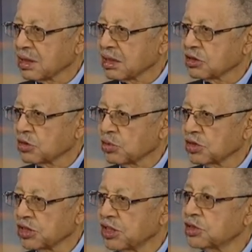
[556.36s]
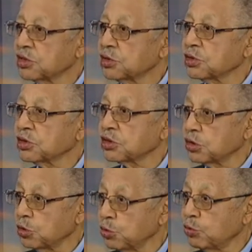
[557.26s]
So the senators,
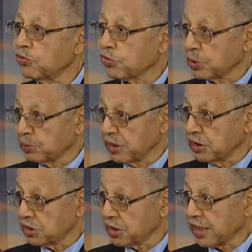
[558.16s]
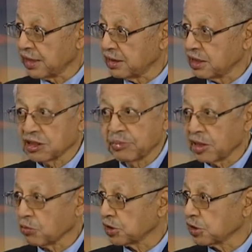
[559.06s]
2 from each state, doesn't
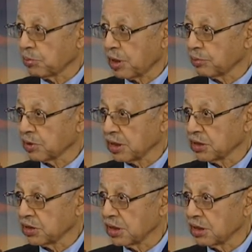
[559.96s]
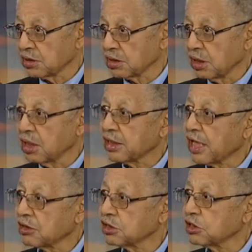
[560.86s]
matter what your population is. The
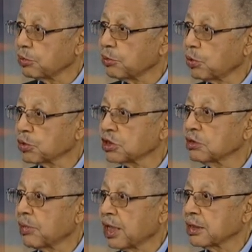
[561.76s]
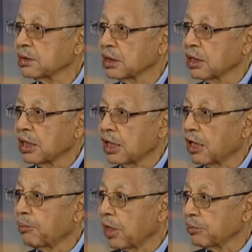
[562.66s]
House is proportioned by
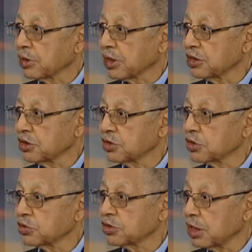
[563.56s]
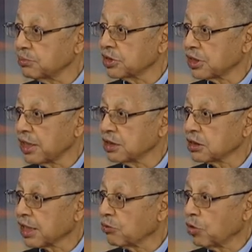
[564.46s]
population. So some
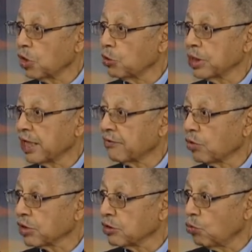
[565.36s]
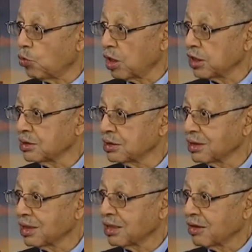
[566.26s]
states, like Wyoming, have only 1
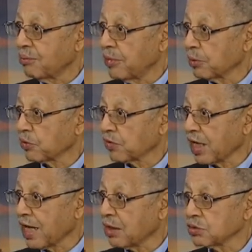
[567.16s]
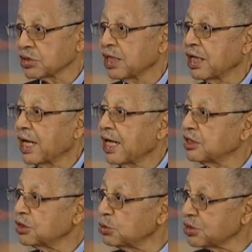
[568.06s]
member of the House
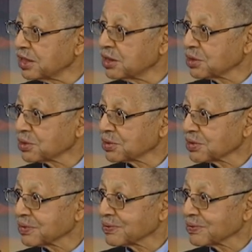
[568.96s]
and 2 senators.